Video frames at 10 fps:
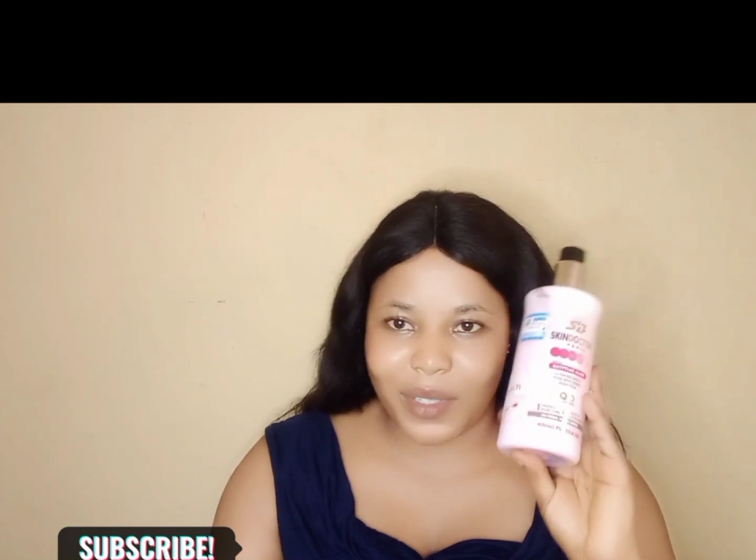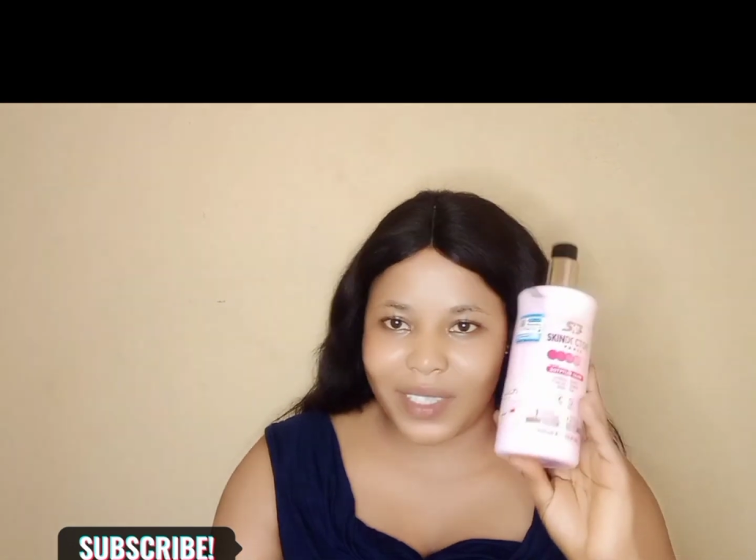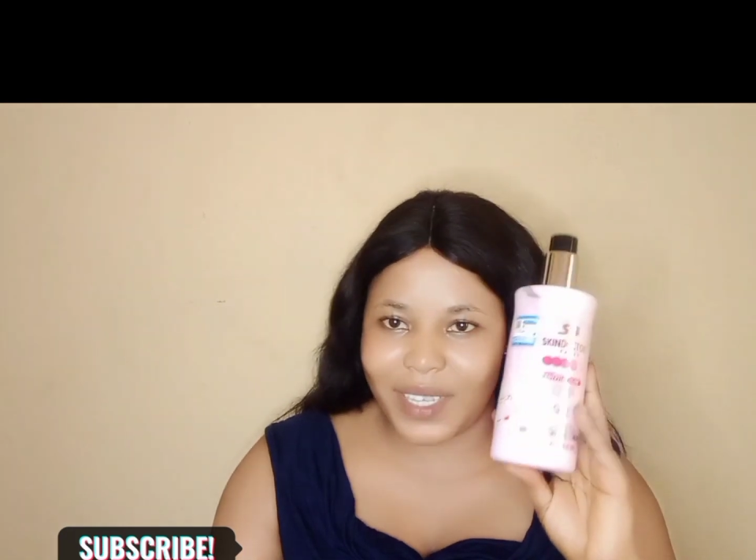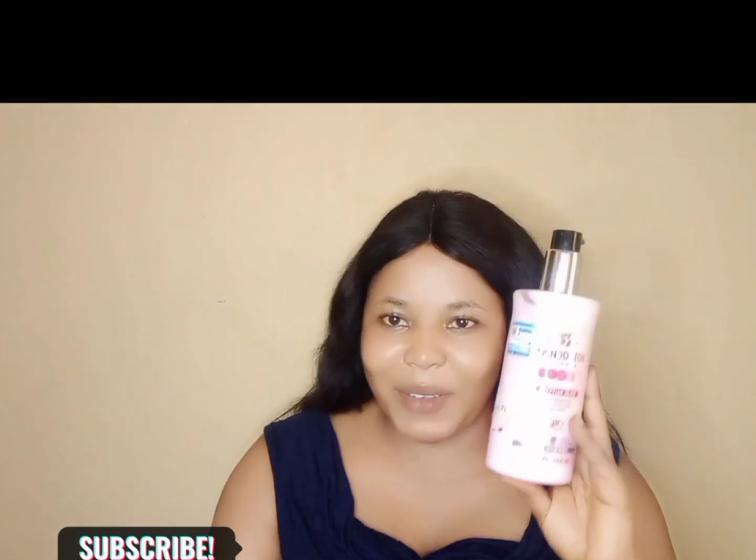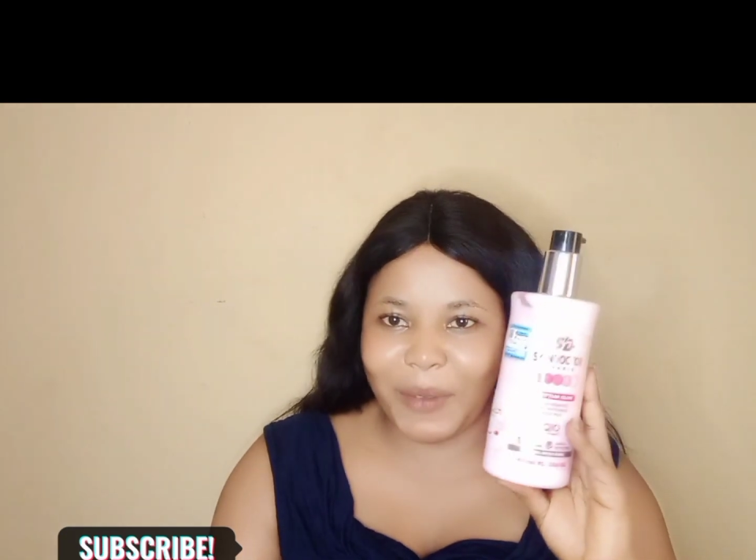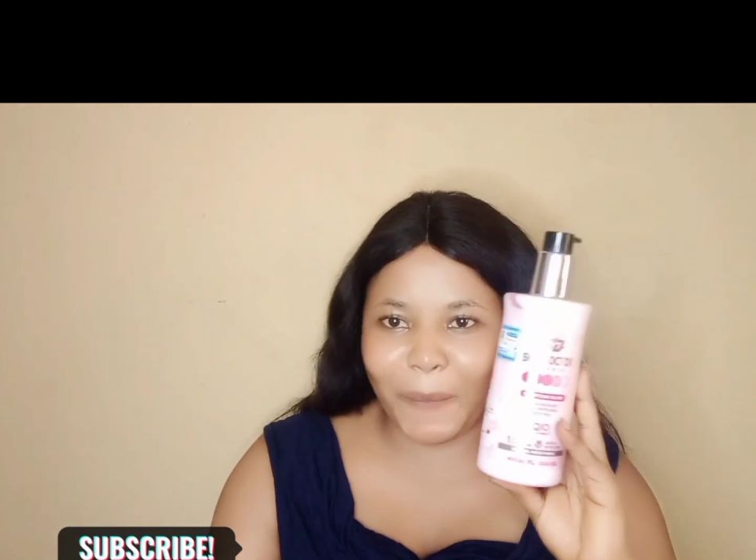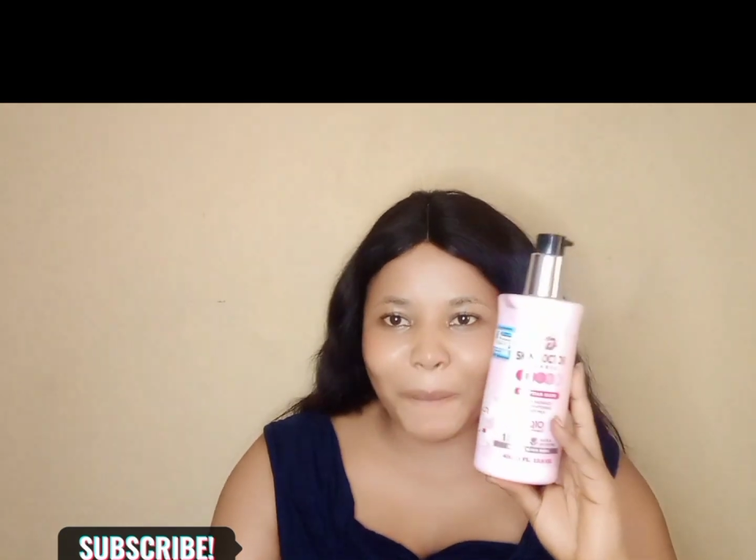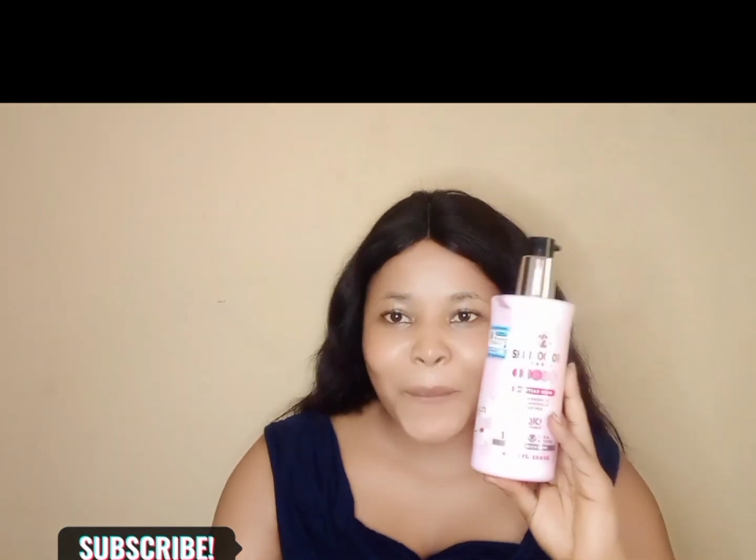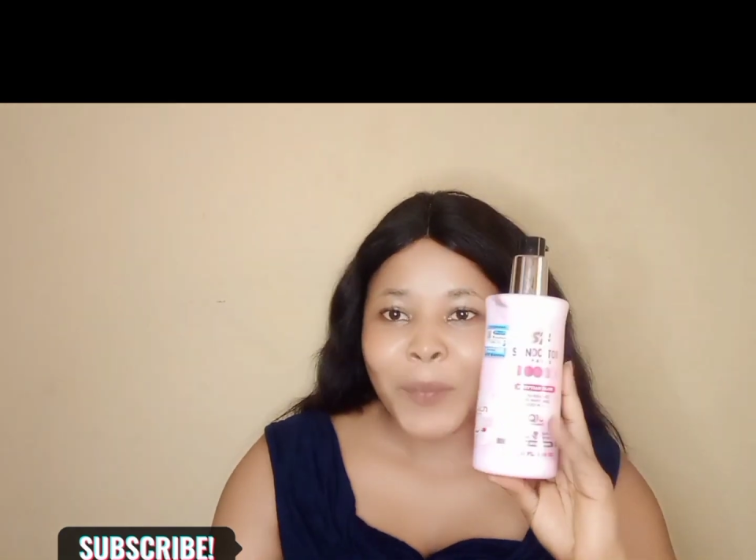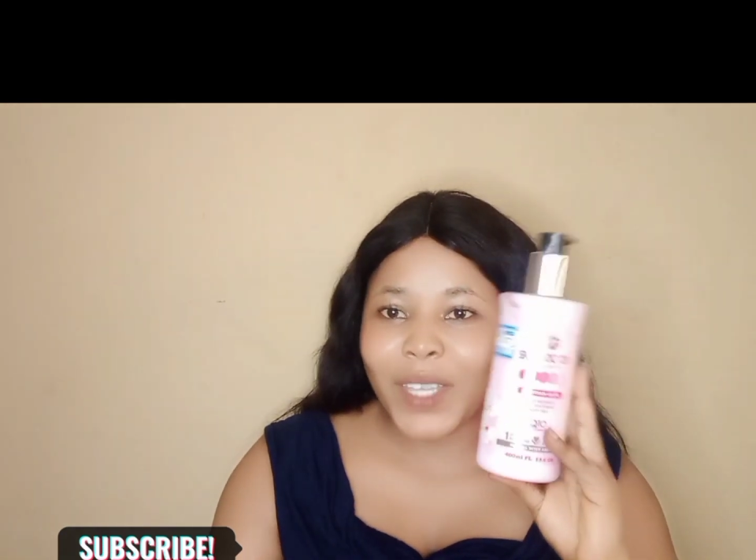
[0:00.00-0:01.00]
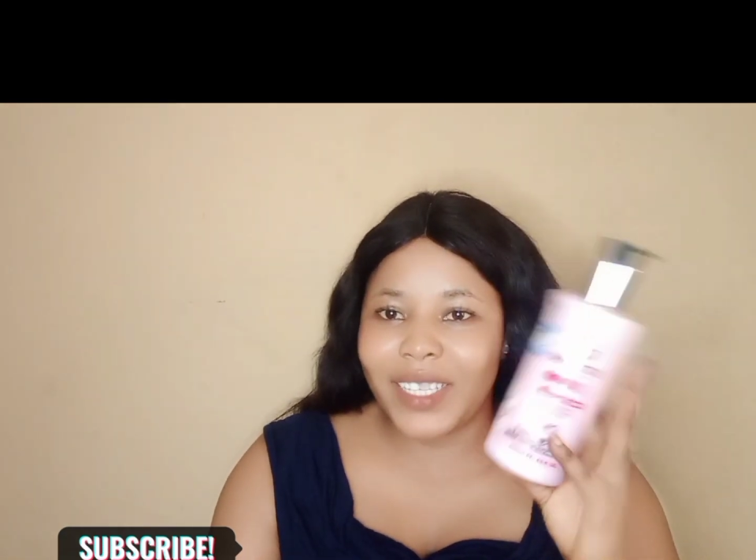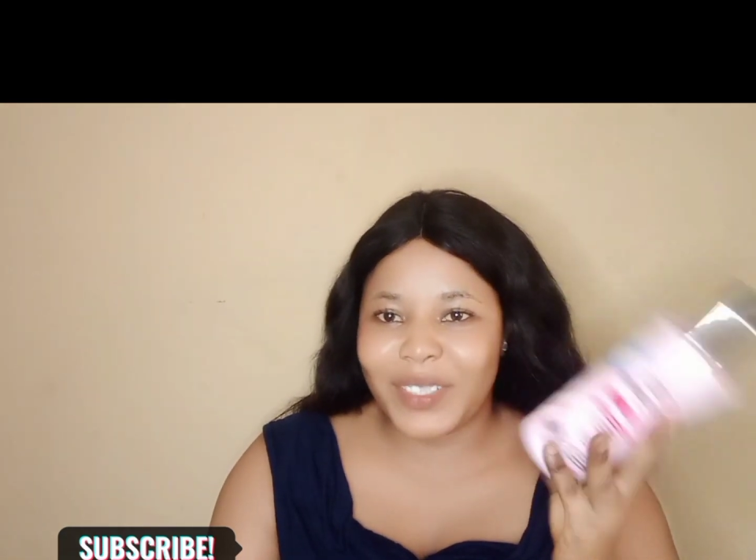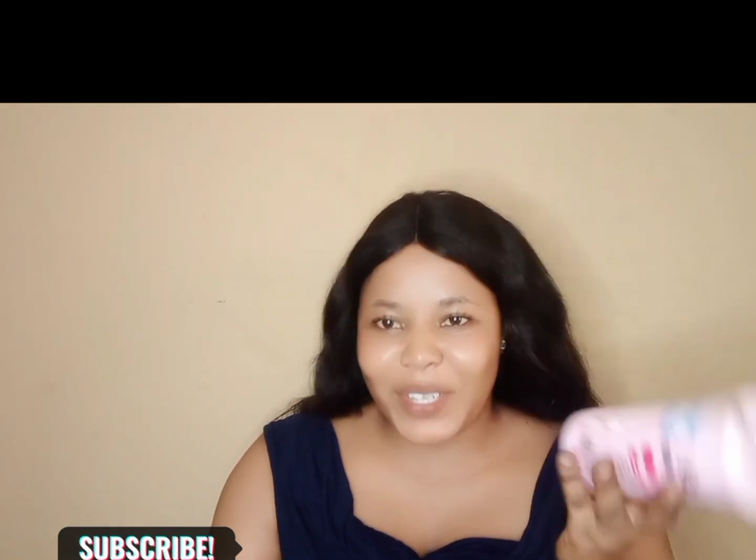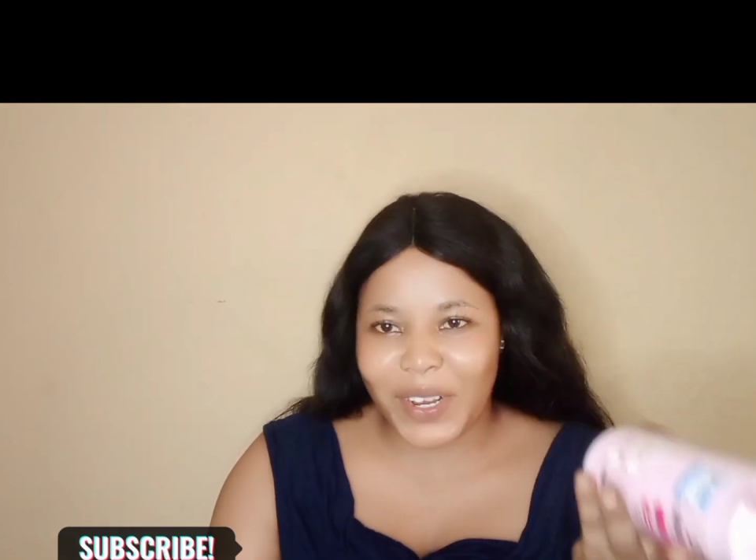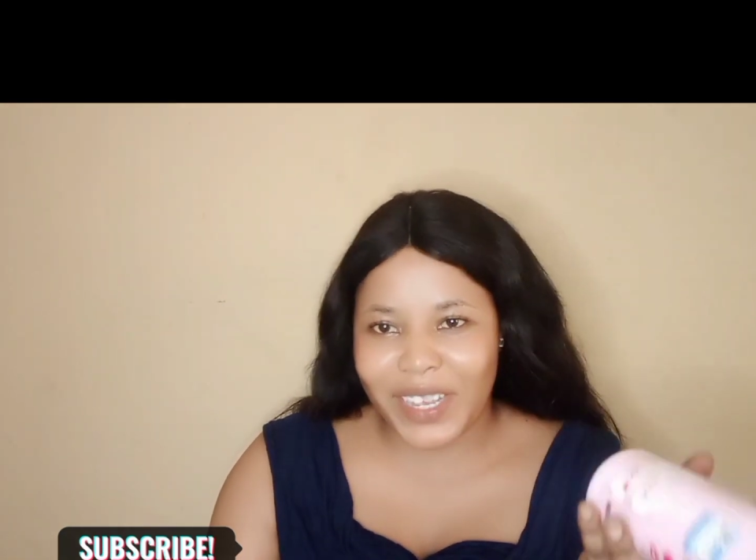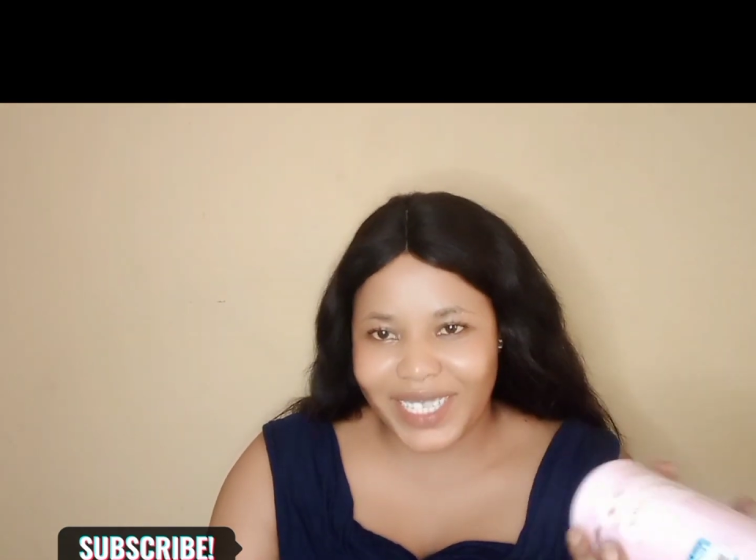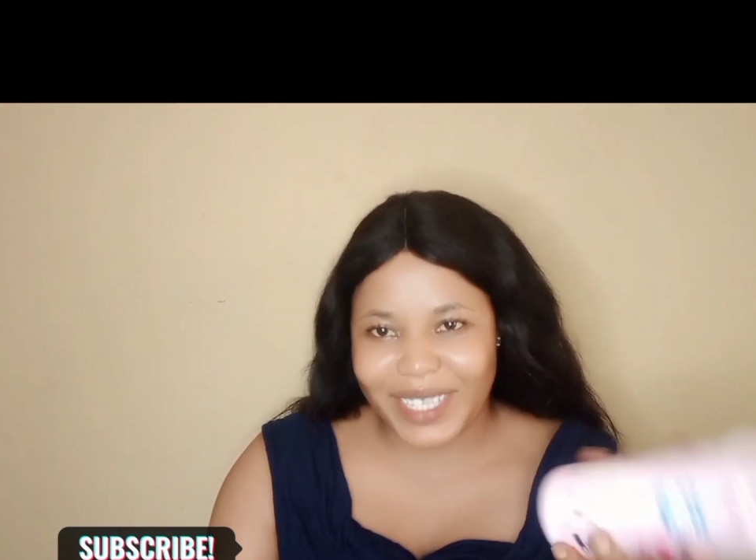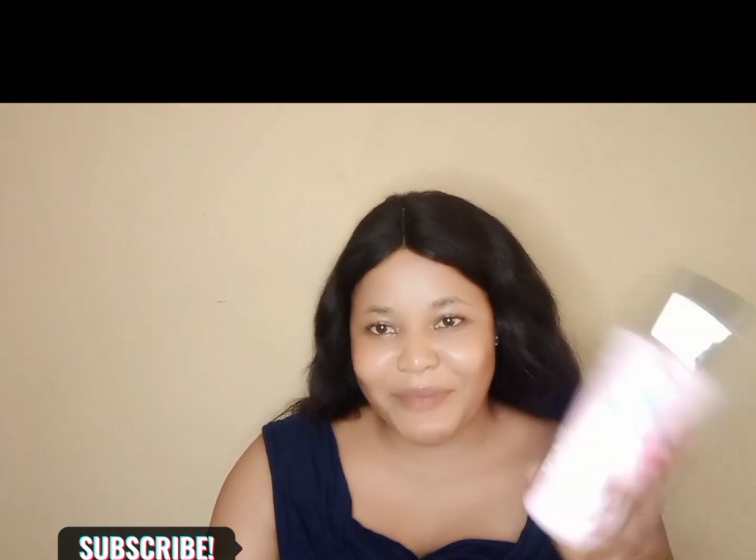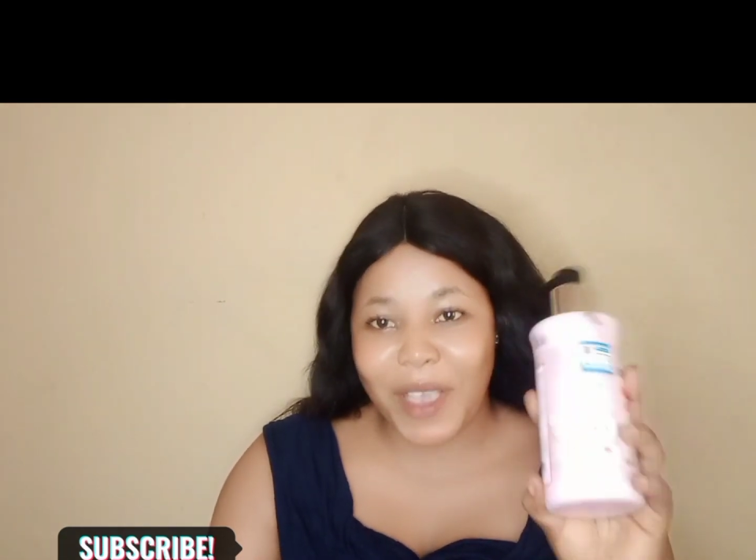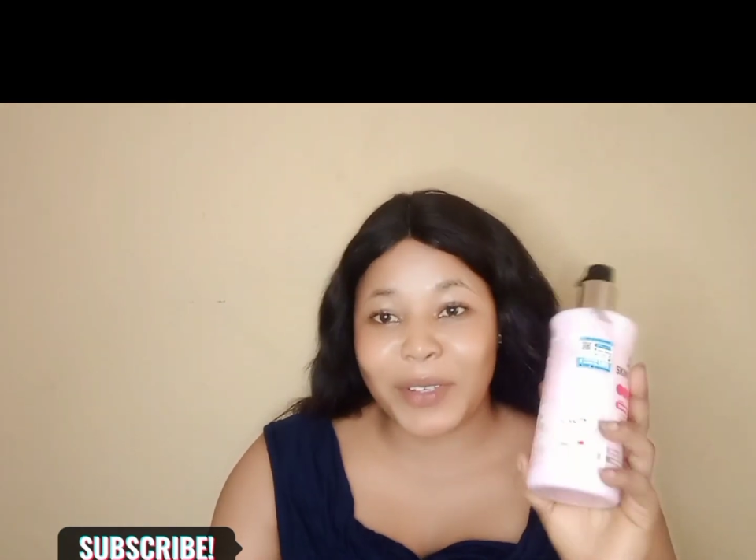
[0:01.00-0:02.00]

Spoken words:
Trust me,